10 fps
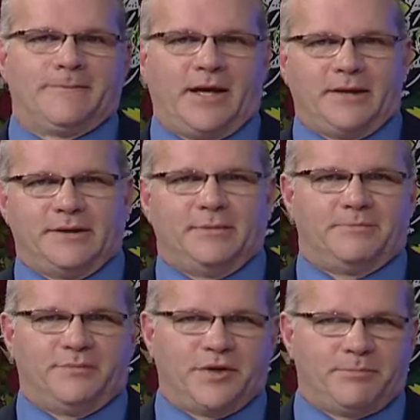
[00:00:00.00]
And
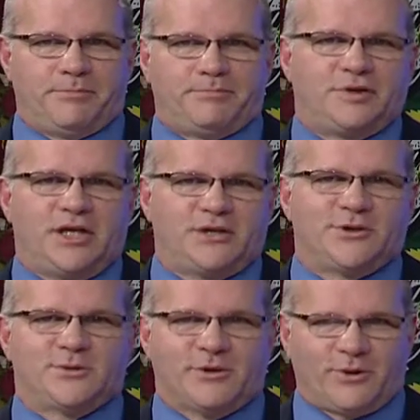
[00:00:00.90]
the
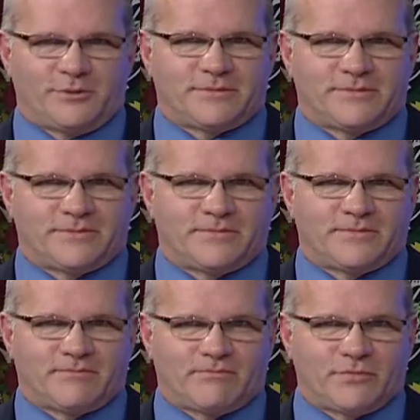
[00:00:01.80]
teachers are
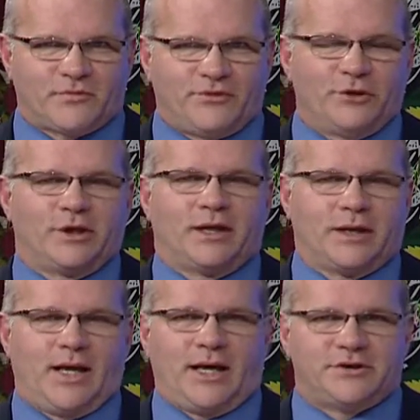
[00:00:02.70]
fully
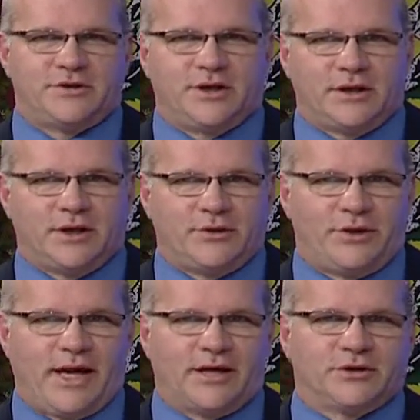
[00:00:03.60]
engaged in
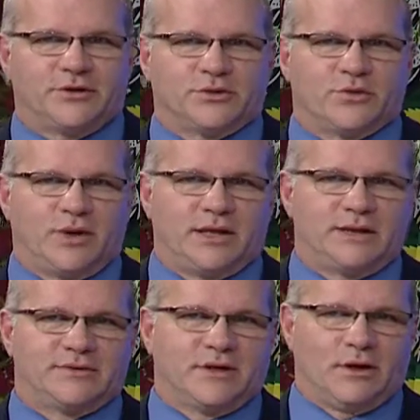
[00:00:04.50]
international
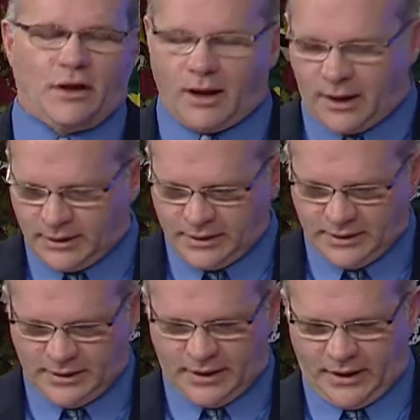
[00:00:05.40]
treaties and law.
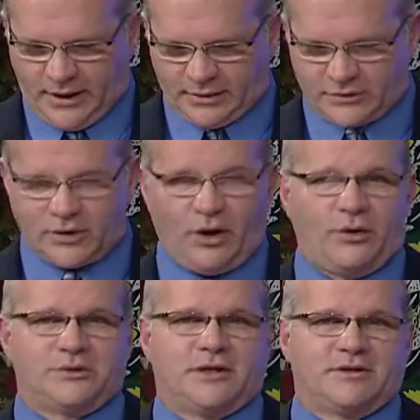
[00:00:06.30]
And so
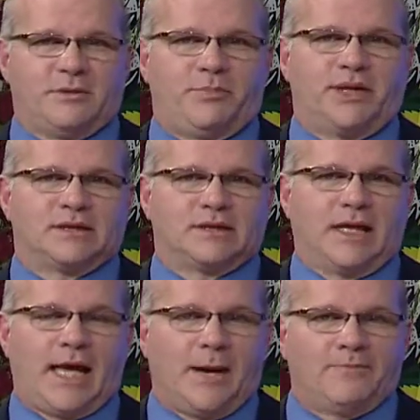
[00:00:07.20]
it was just a big
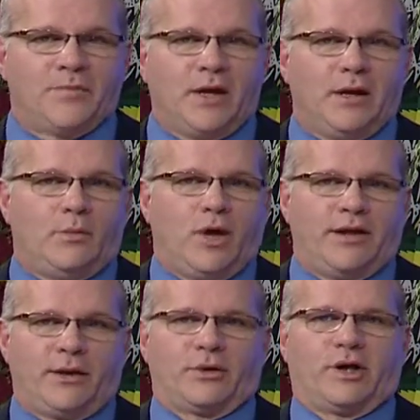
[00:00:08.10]
slam.
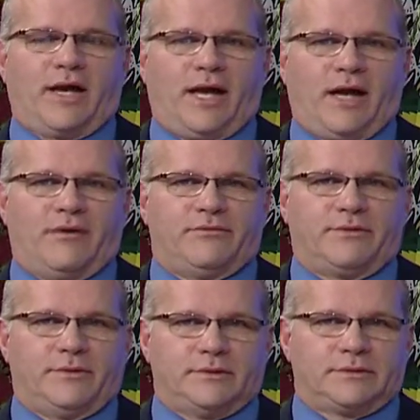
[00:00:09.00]
Well, they were going to
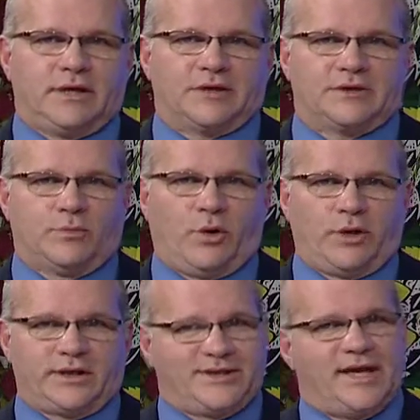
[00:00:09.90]
have
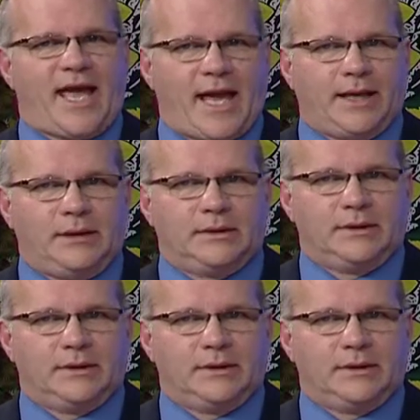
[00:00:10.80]
testimony today